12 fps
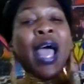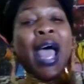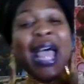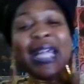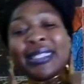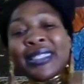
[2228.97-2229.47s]

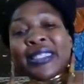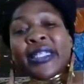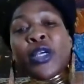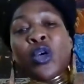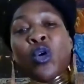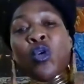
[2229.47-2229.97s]
and
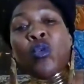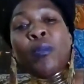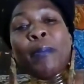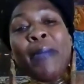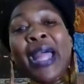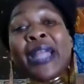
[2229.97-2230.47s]
still
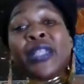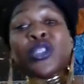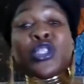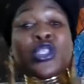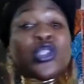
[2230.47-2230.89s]
manages